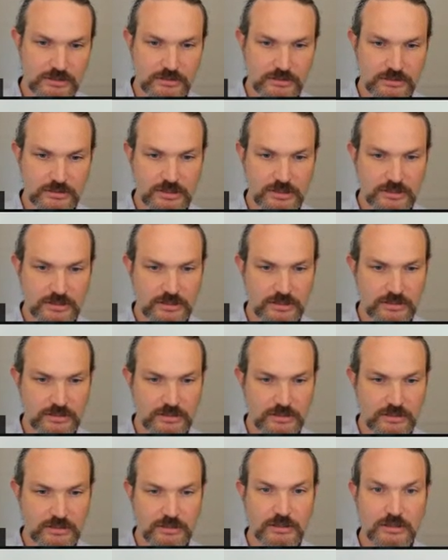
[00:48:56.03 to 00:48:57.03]
That's a good idea.
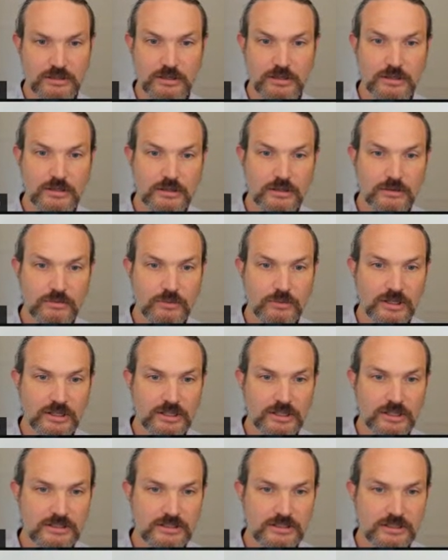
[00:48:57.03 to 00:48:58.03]

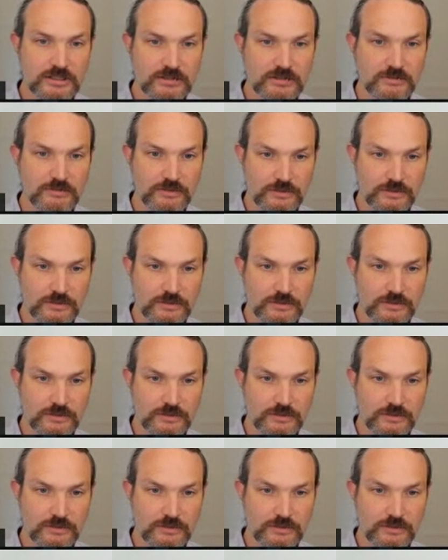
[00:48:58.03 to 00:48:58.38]
Well, let's see,